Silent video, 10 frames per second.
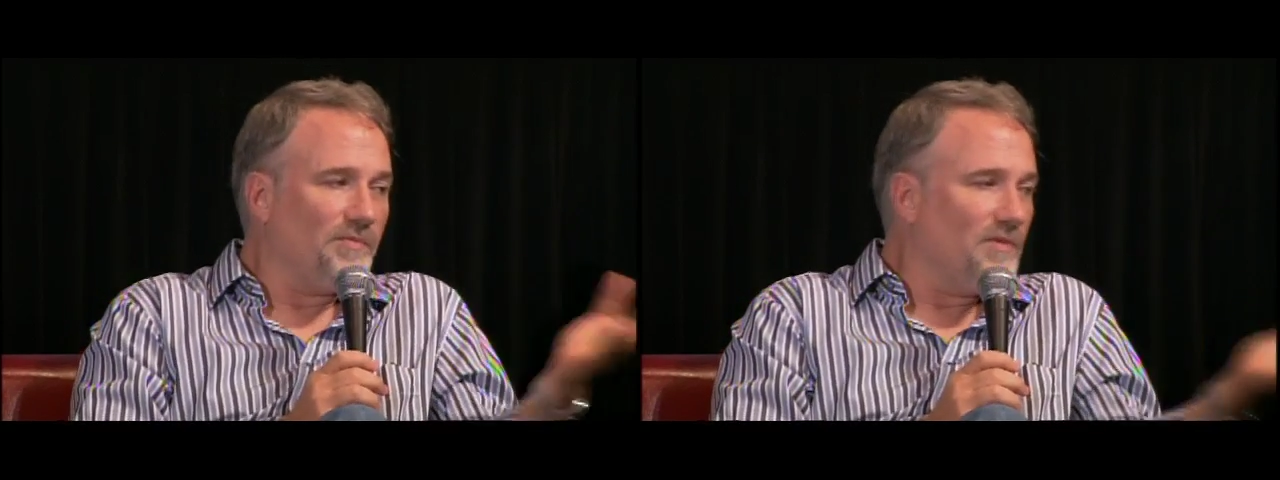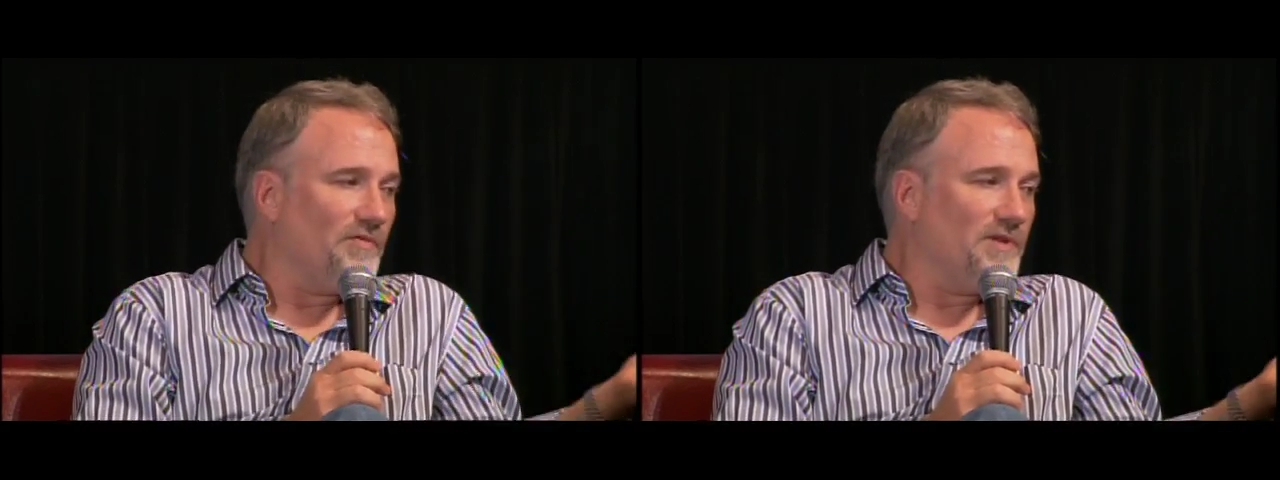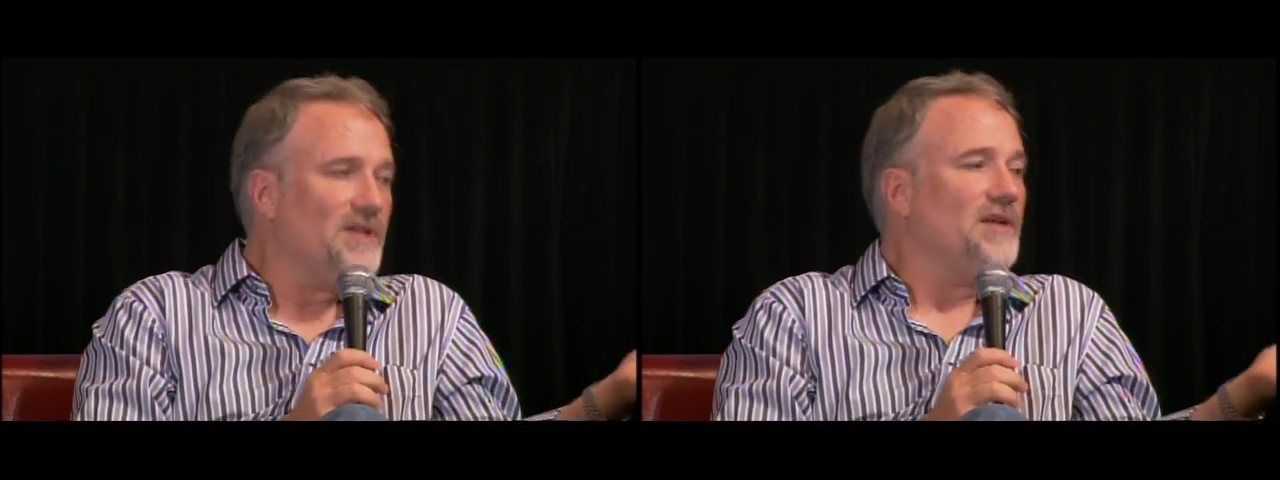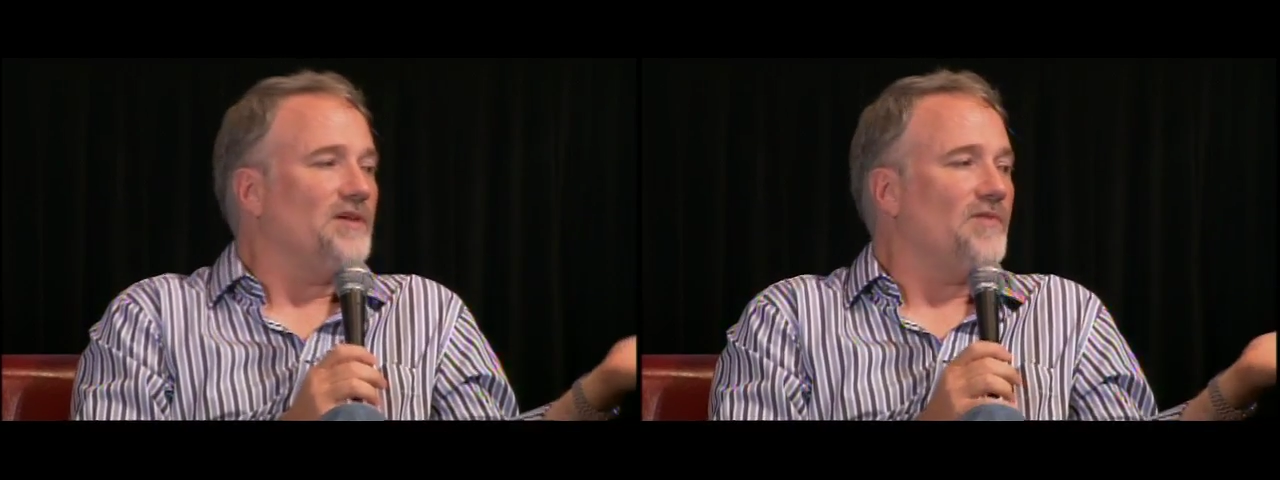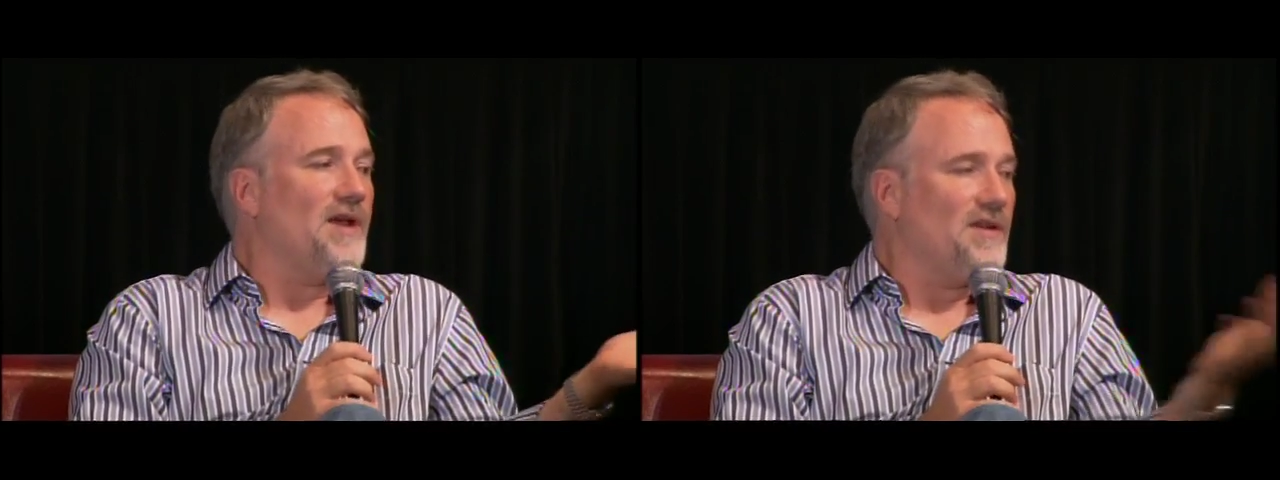If we did it,
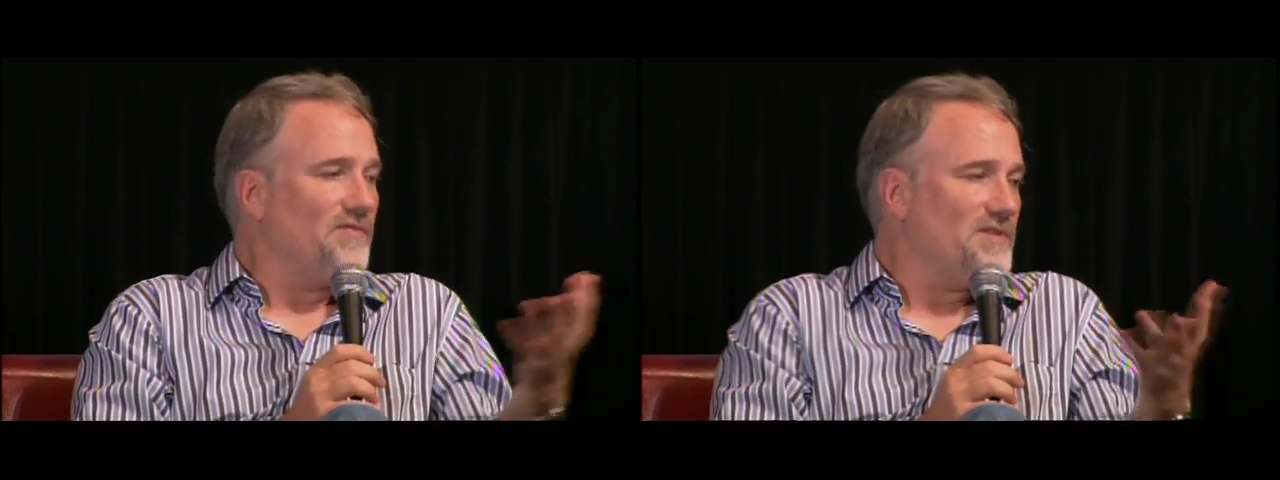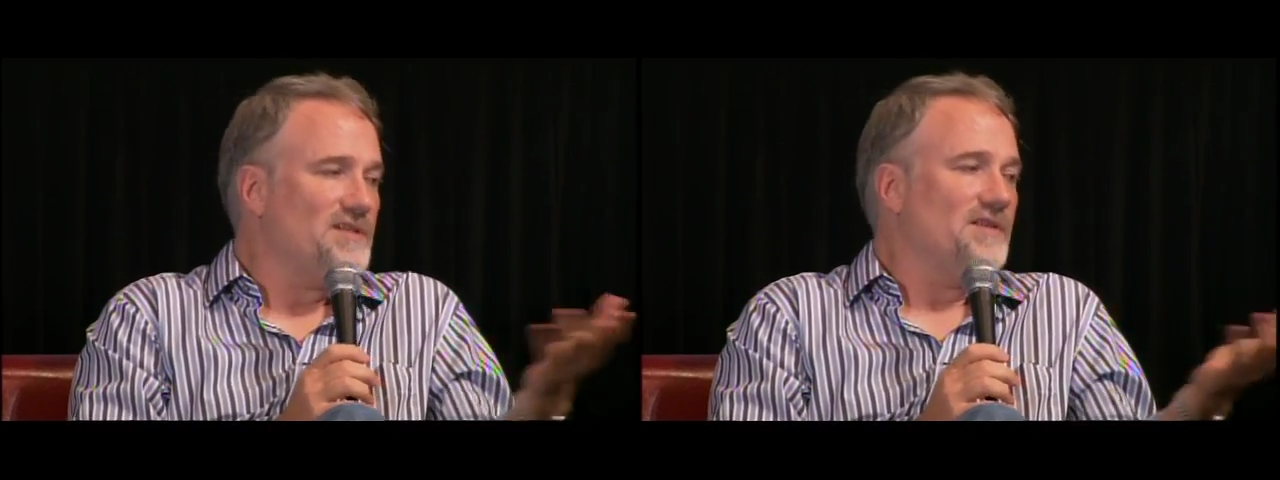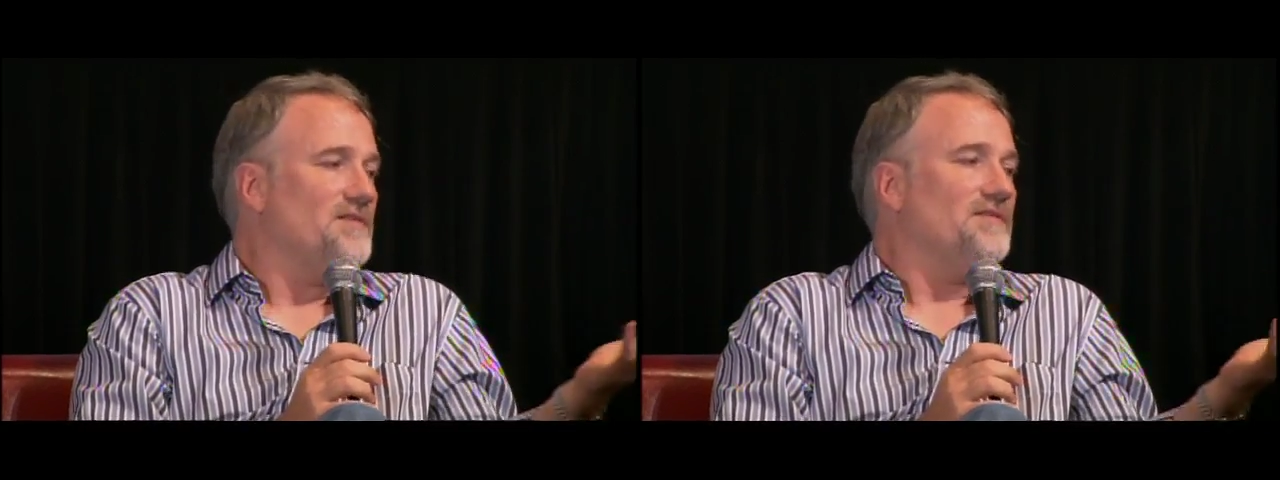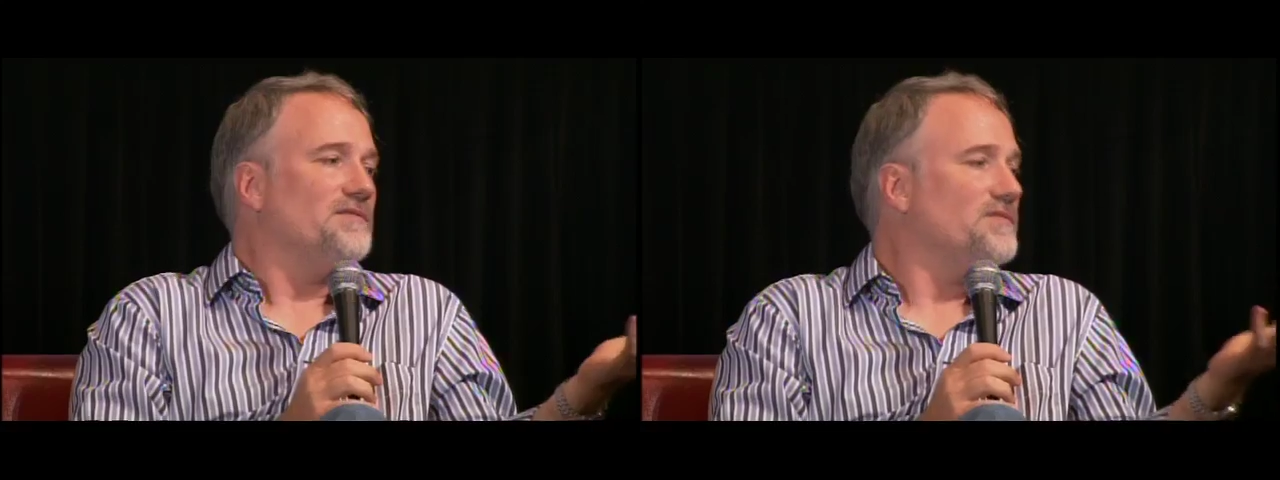great, and if we didn't,